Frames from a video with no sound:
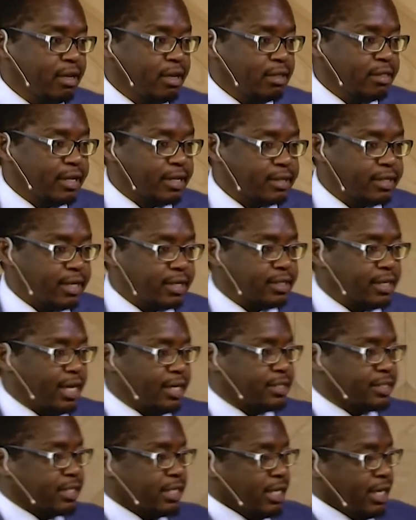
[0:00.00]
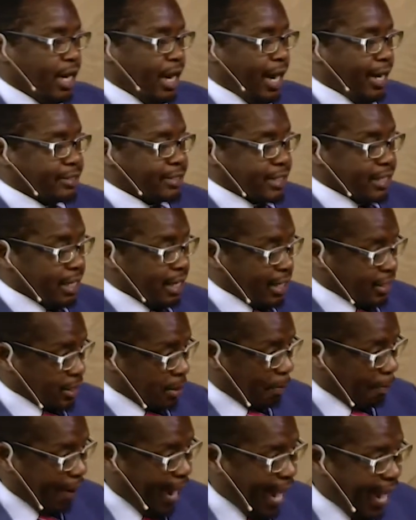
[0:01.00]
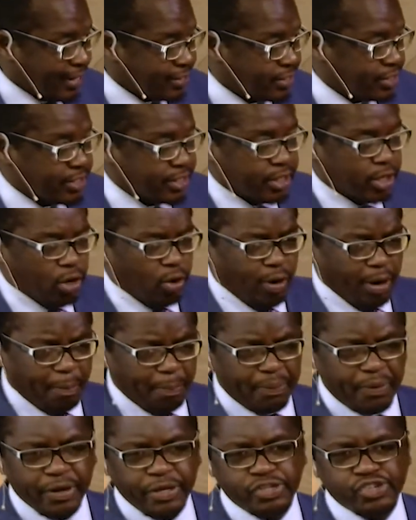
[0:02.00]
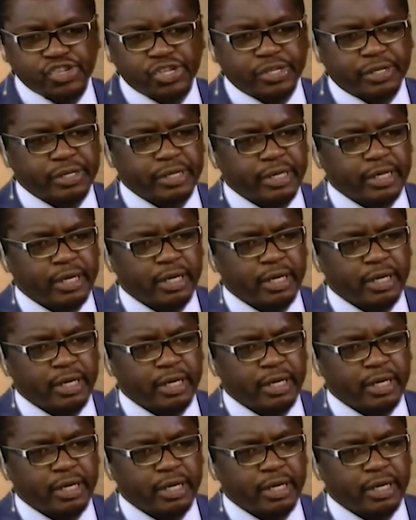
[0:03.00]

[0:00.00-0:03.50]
That as a pastor or a preacher,